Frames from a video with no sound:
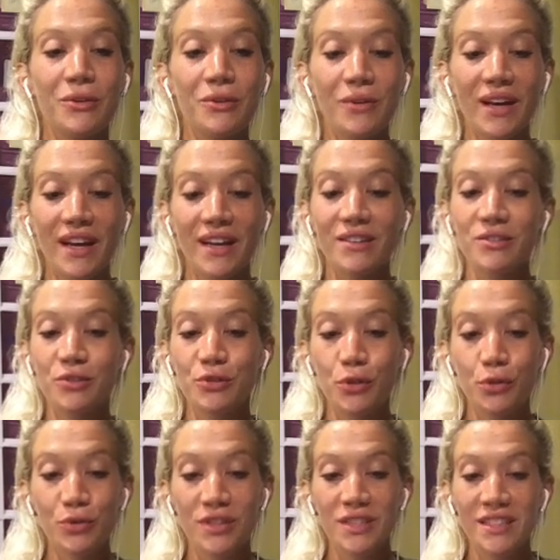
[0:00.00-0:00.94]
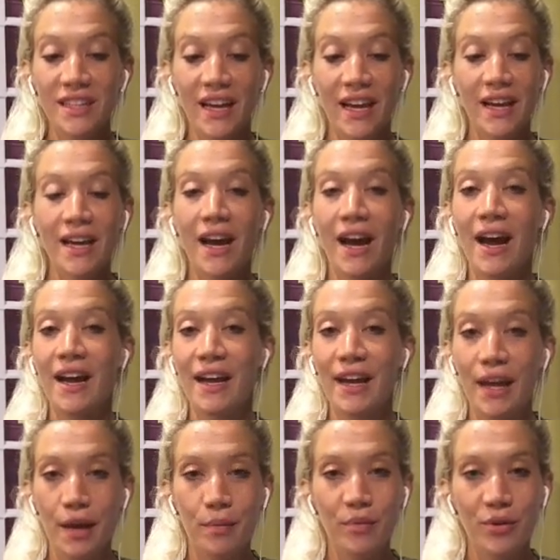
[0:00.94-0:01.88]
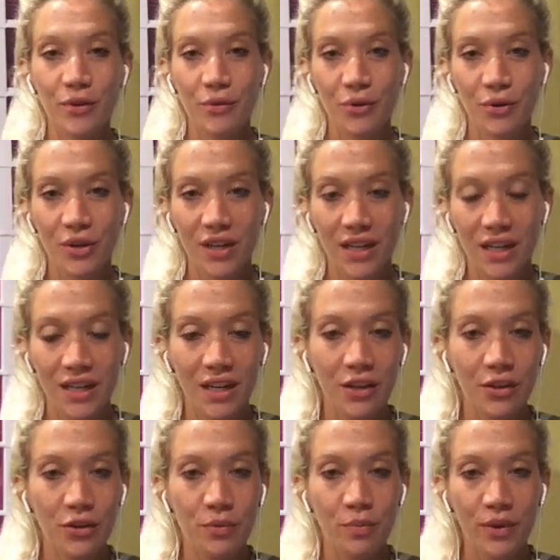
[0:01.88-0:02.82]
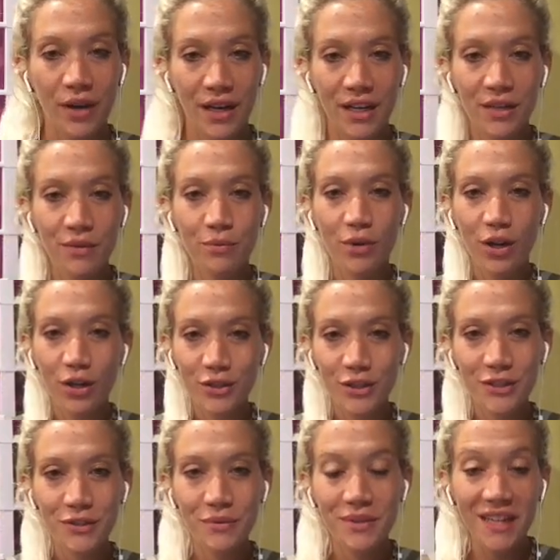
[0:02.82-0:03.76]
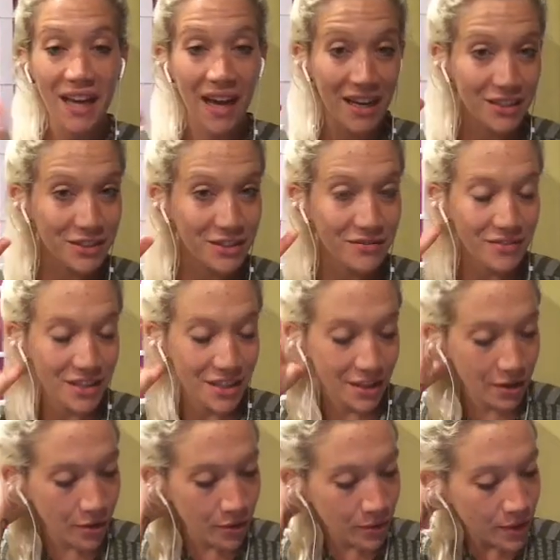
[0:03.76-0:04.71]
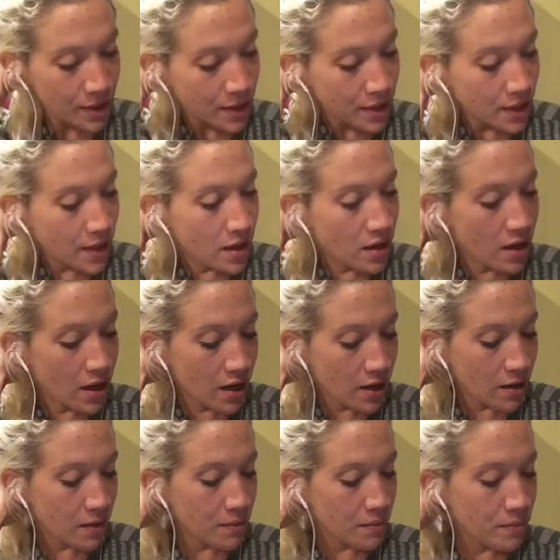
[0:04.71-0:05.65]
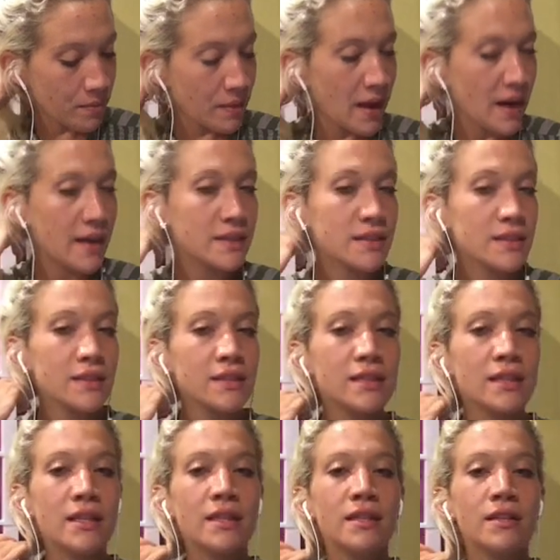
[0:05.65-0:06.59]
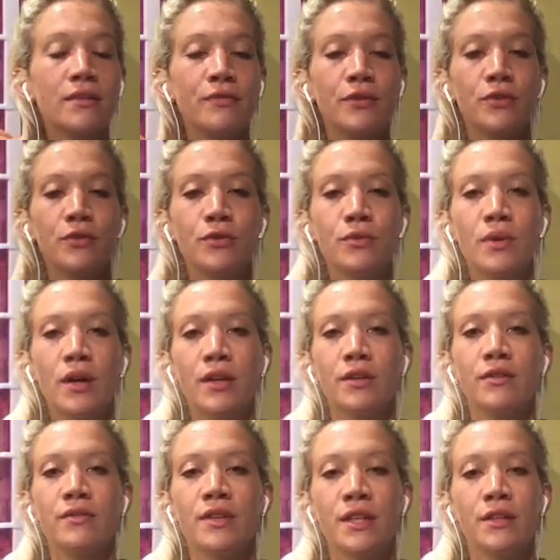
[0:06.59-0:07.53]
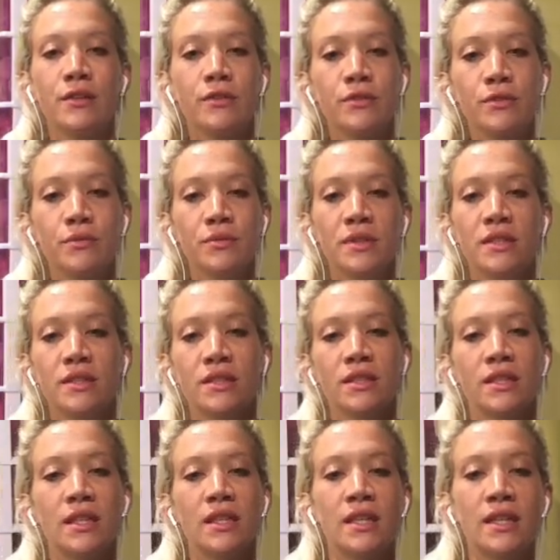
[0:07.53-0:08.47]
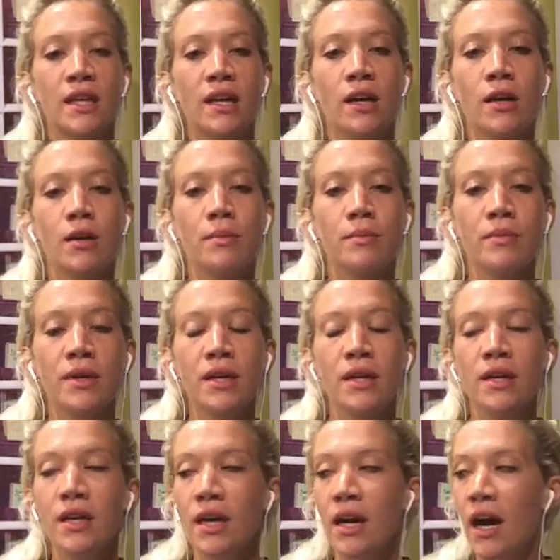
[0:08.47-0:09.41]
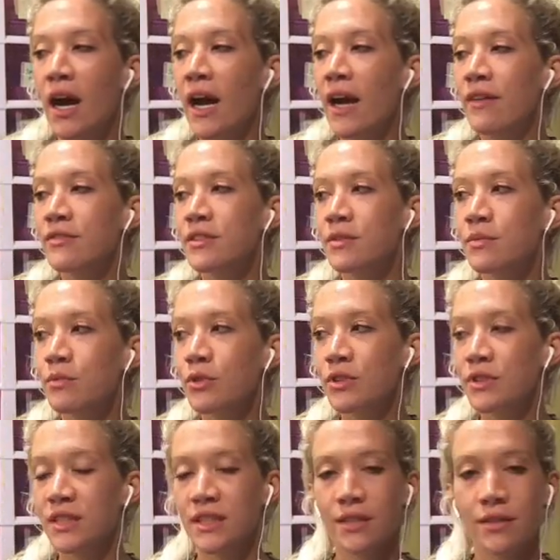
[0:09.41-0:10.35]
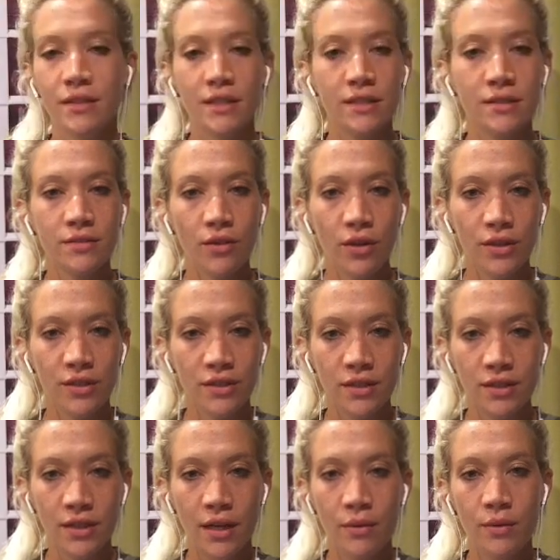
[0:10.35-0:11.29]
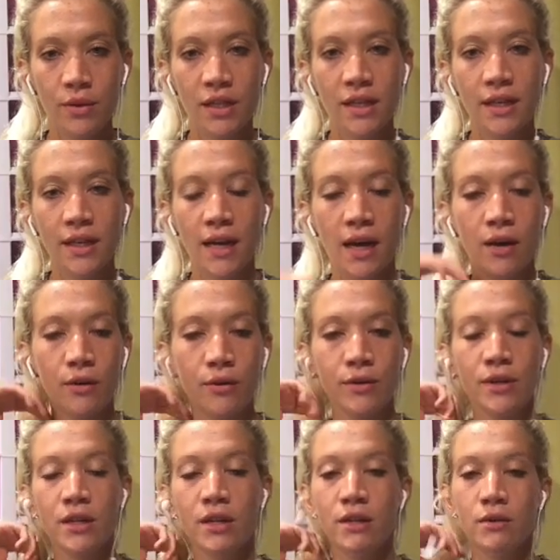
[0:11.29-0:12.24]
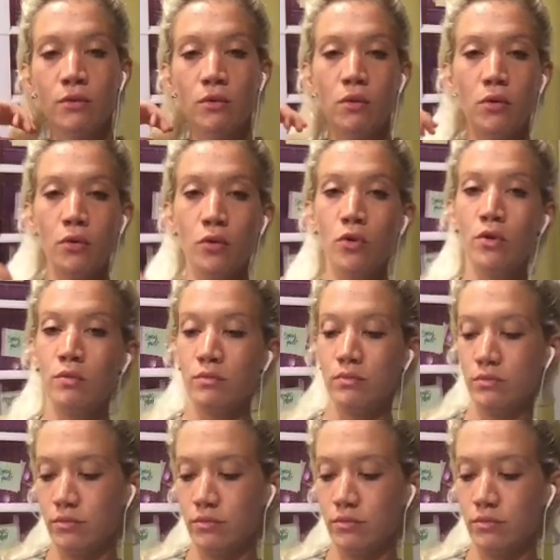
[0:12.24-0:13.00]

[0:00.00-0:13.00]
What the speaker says: okay, so today I am recording another Brandon Rogers reaction video. As I said in a few other videos recently, I have some more serious content I want to get out. Well,